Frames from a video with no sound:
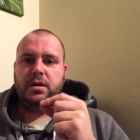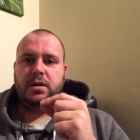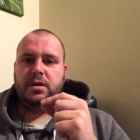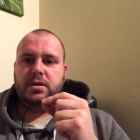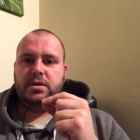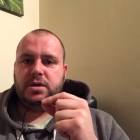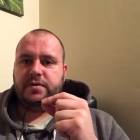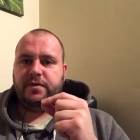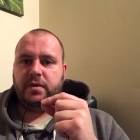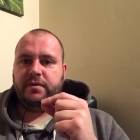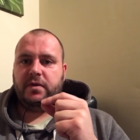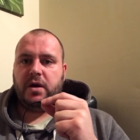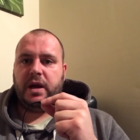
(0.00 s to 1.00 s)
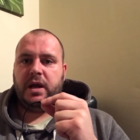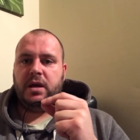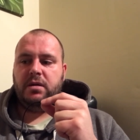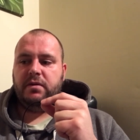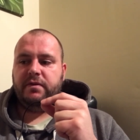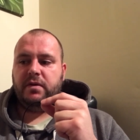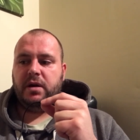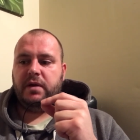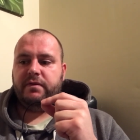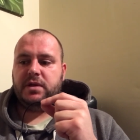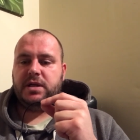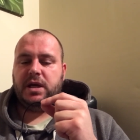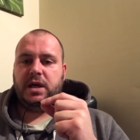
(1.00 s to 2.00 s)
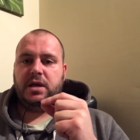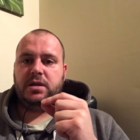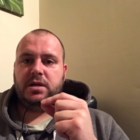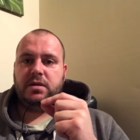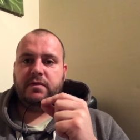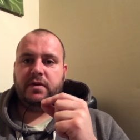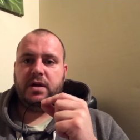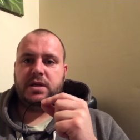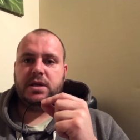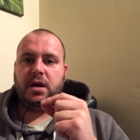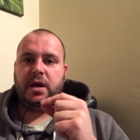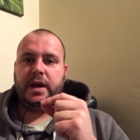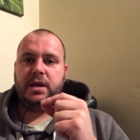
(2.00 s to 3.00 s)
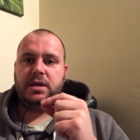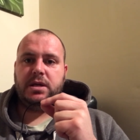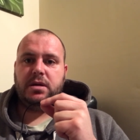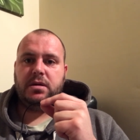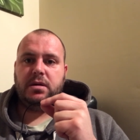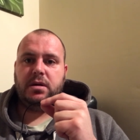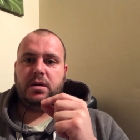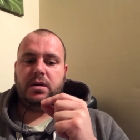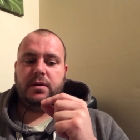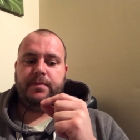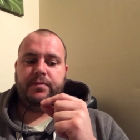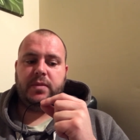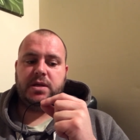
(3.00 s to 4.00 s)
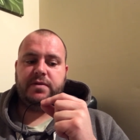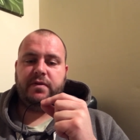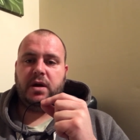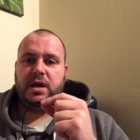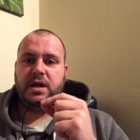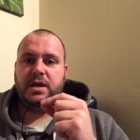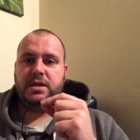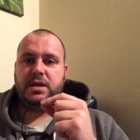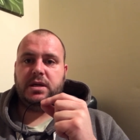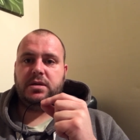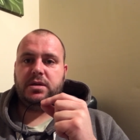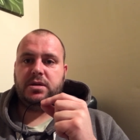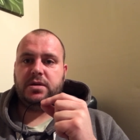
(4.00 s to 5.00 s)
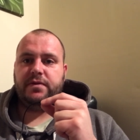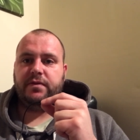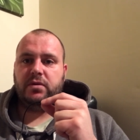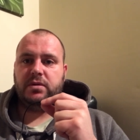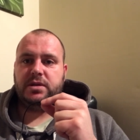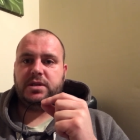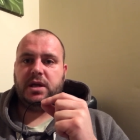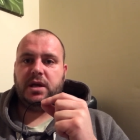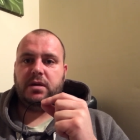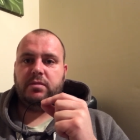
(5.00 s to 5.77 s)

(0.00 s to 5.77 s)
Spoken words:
Just feel very, very fatigued, very tired. It's very easy to just fall asleep.